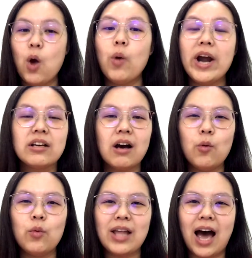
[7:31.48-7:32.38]
what
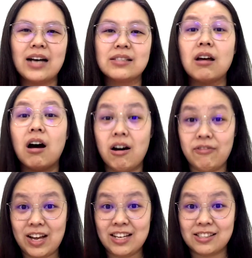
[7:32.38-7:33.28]
God will ask of
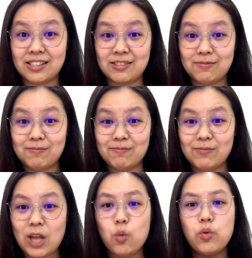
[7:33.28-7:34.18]
us.
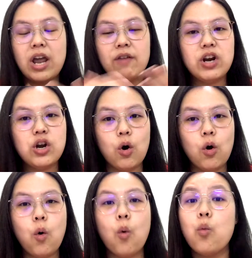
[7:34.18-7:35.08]
We never
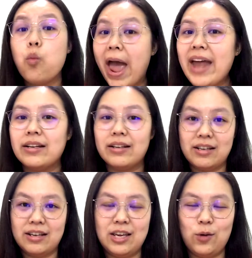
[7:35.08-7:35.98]
know when
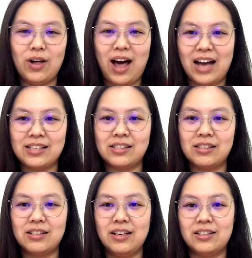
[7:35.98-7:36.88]
He will ask
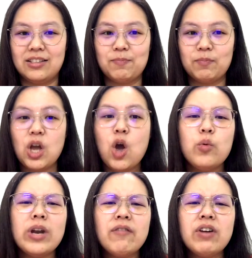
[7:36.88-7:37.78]
it.
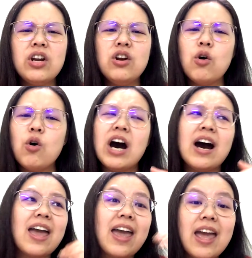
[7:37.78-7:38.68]
We never know
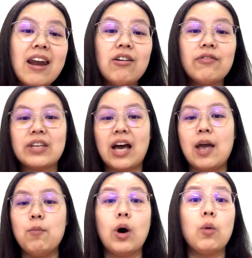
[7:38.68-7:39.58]
ahead of
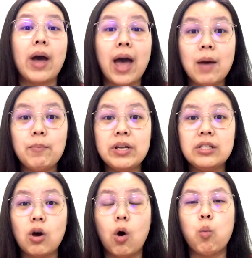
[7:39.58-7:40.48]
time what will happen
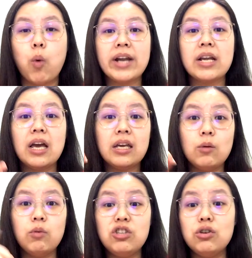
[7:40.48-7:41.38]
or what He
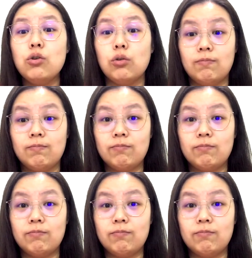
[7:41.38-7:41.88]
will do.